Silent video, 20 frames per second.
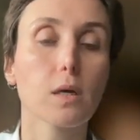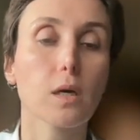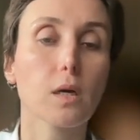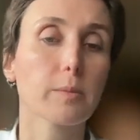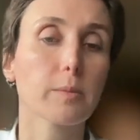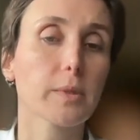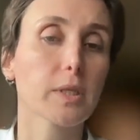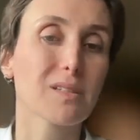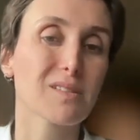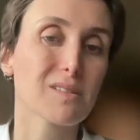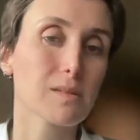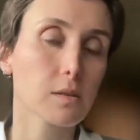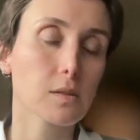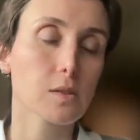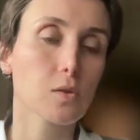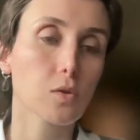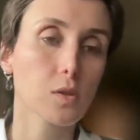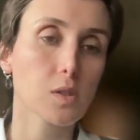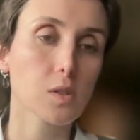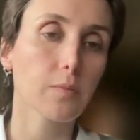I mean, it's
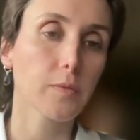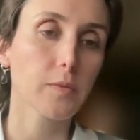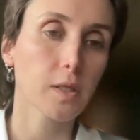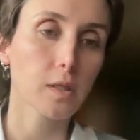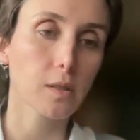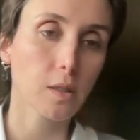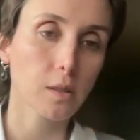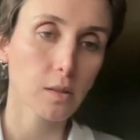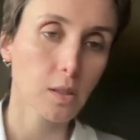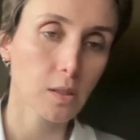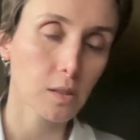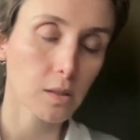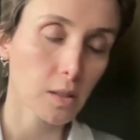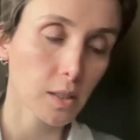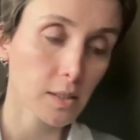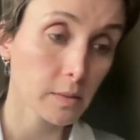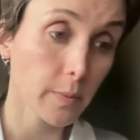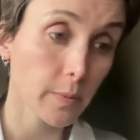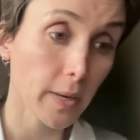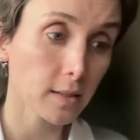something
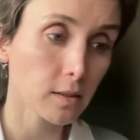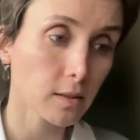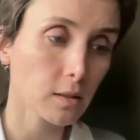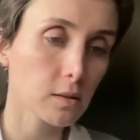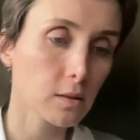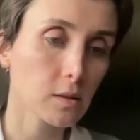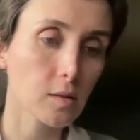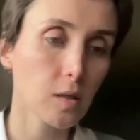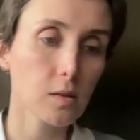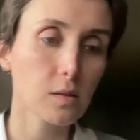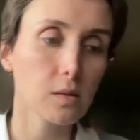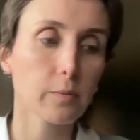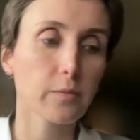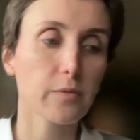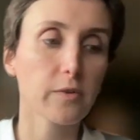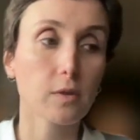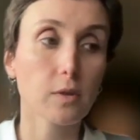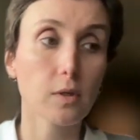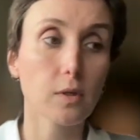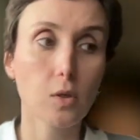expected. It's not
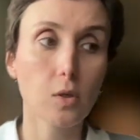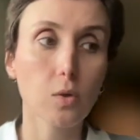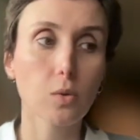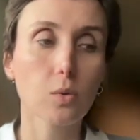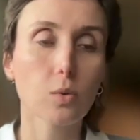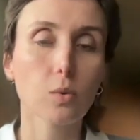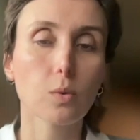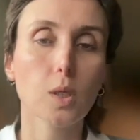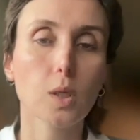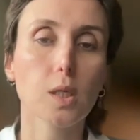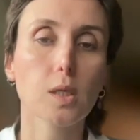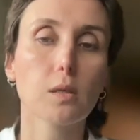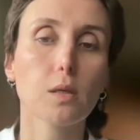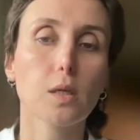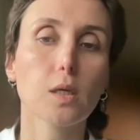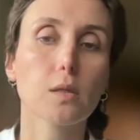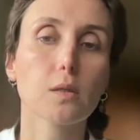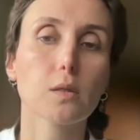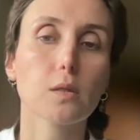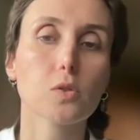something new
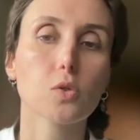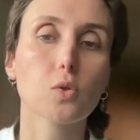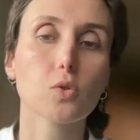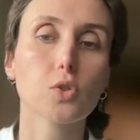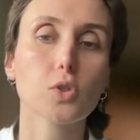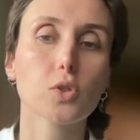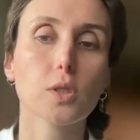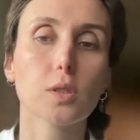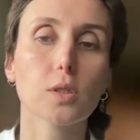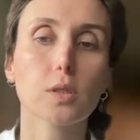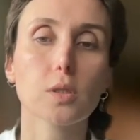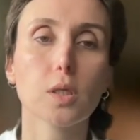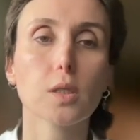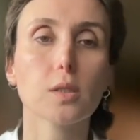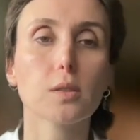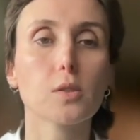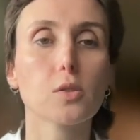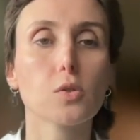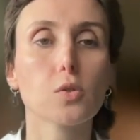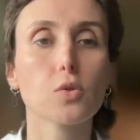in the
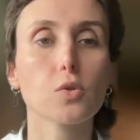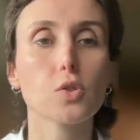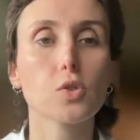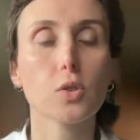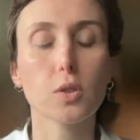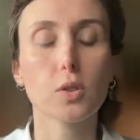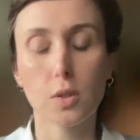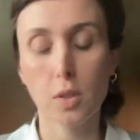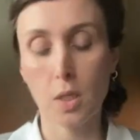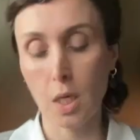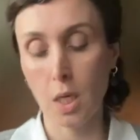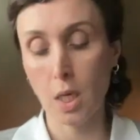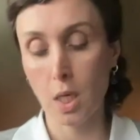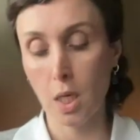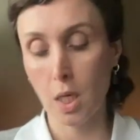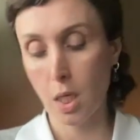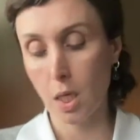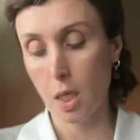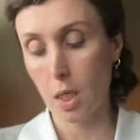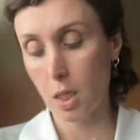social
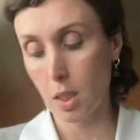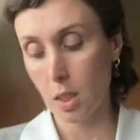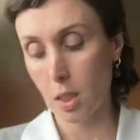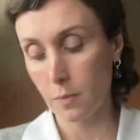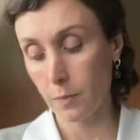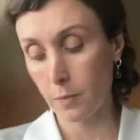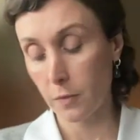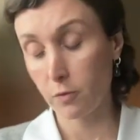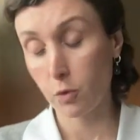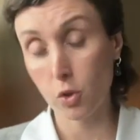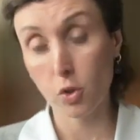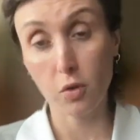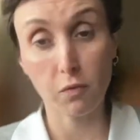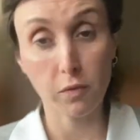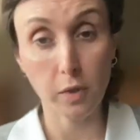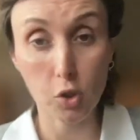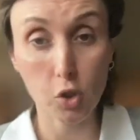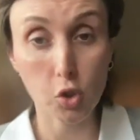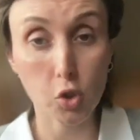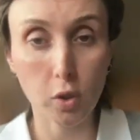sort of
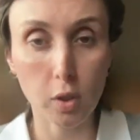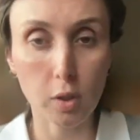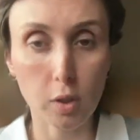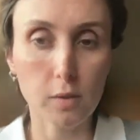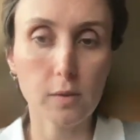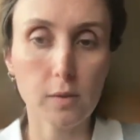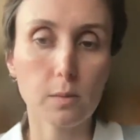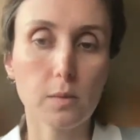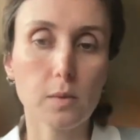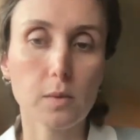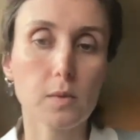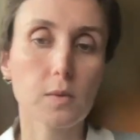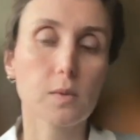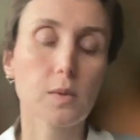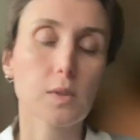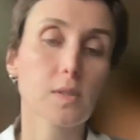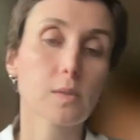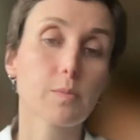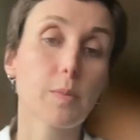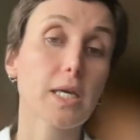virtual
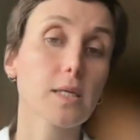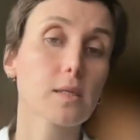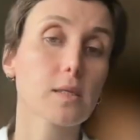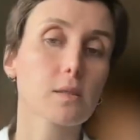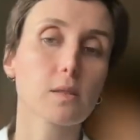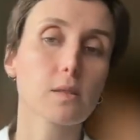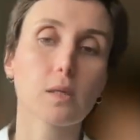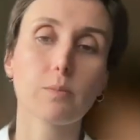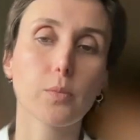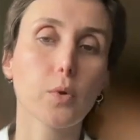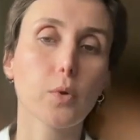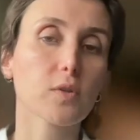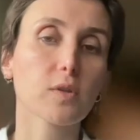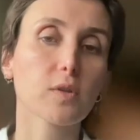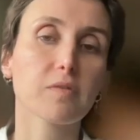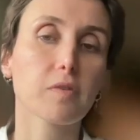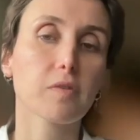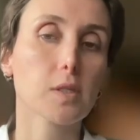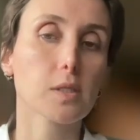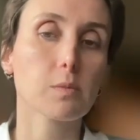space. Both
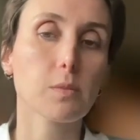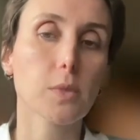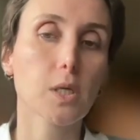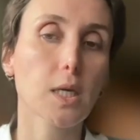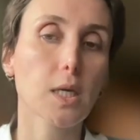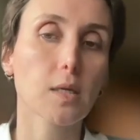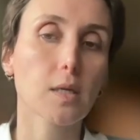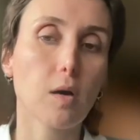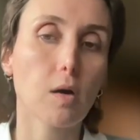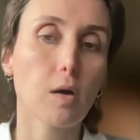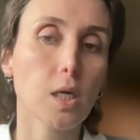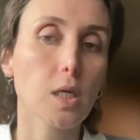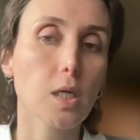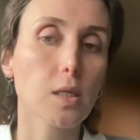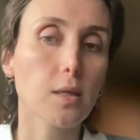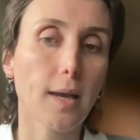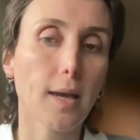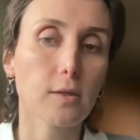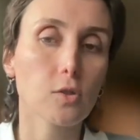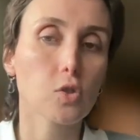of us, me and
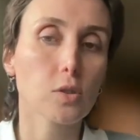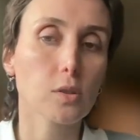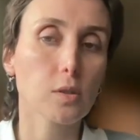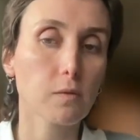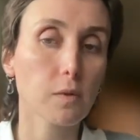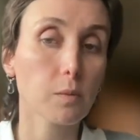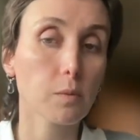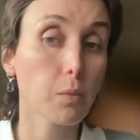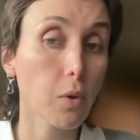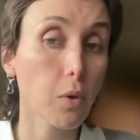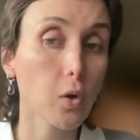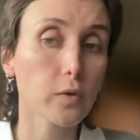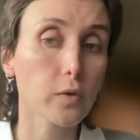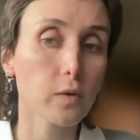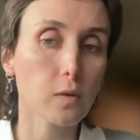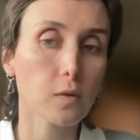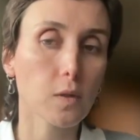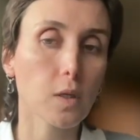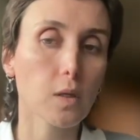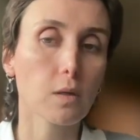Nahid, actually, we
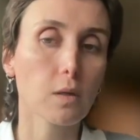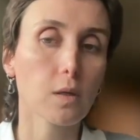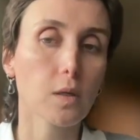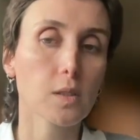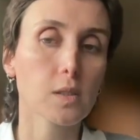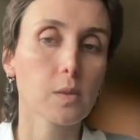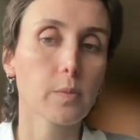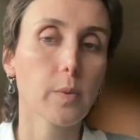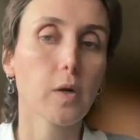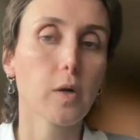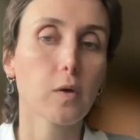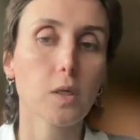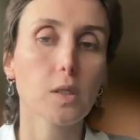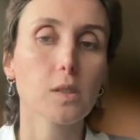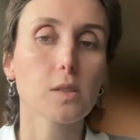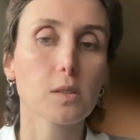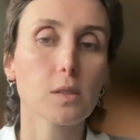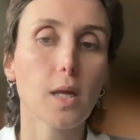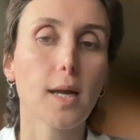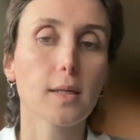both
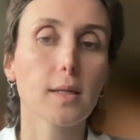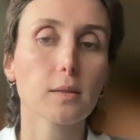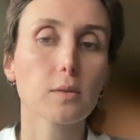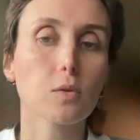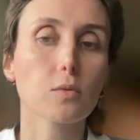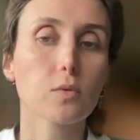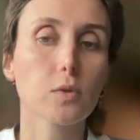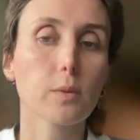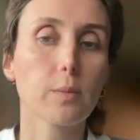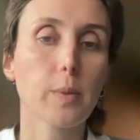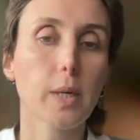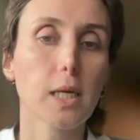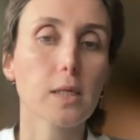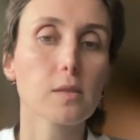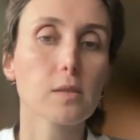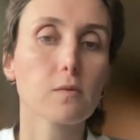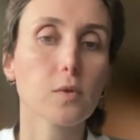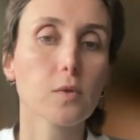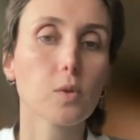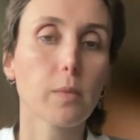experienced that over the
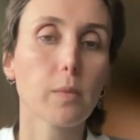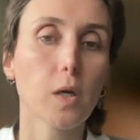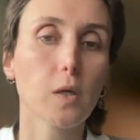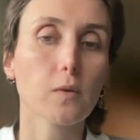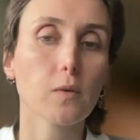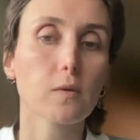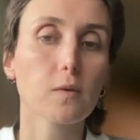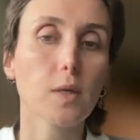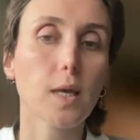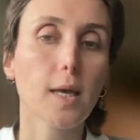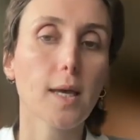past few months.